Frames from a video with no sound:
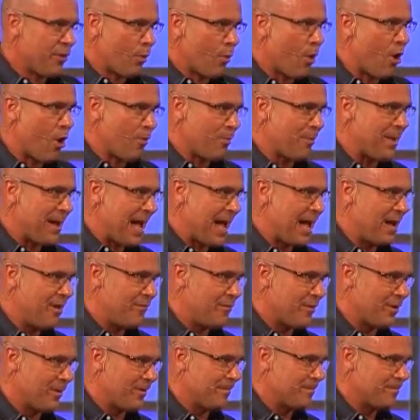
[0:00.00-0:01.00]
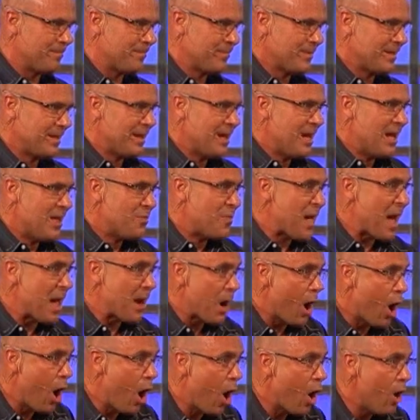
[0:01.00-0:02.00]
the wrong behavior
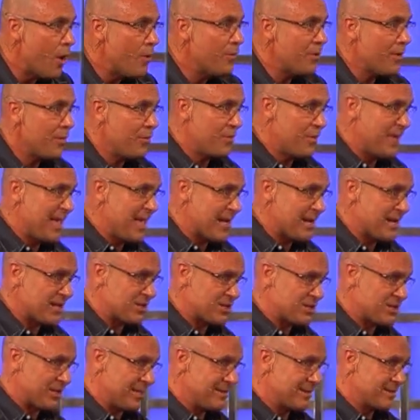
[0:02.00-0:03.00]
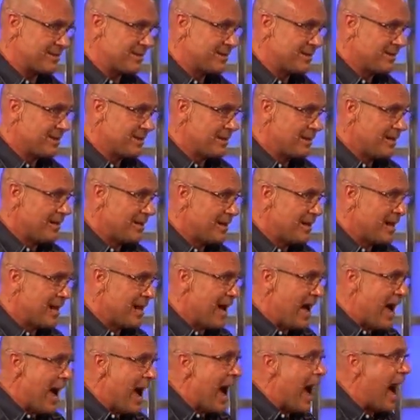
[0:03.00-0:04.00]
that hurt the innocent.
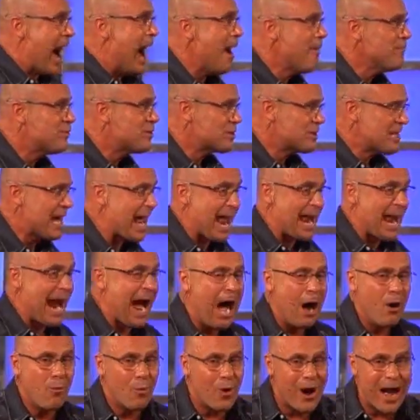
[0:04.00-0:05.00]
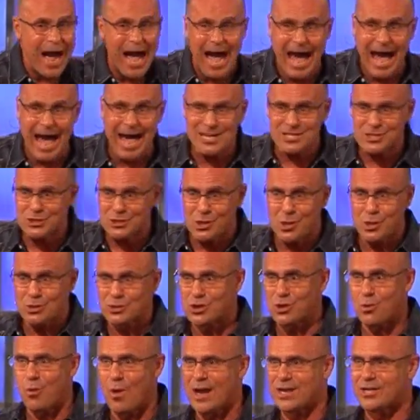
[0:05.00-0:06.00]
And I will ask
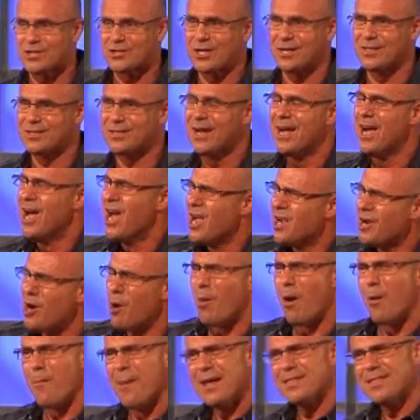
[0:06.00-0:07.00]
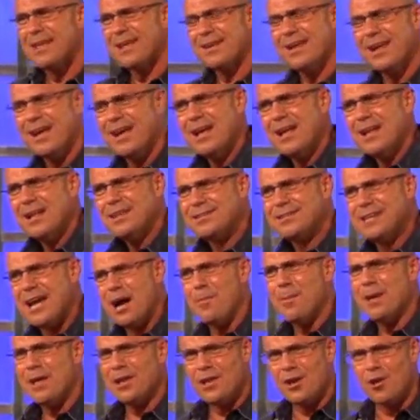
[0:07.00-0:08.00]
those questions. Come on, man,
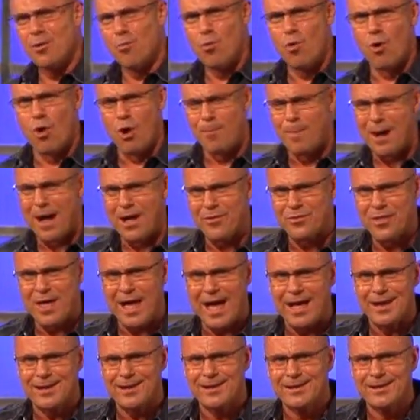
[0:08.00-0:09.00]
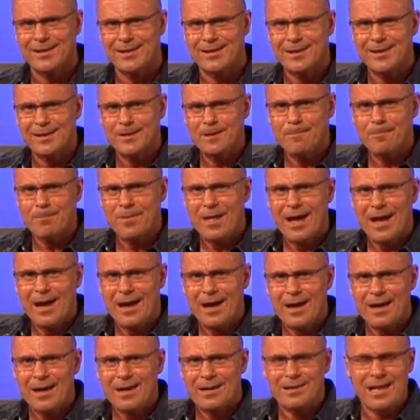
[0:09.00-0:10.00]
tell me a little more about
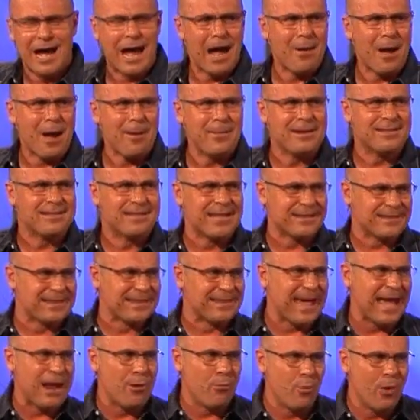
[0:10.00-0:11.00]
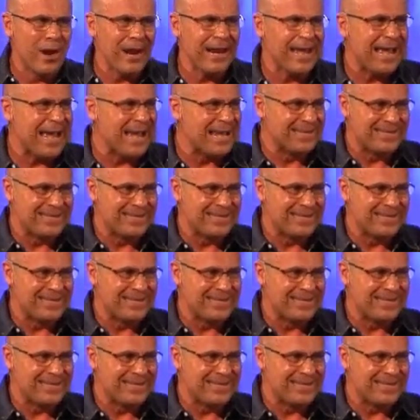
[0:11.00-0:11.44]
that. I mean, did they really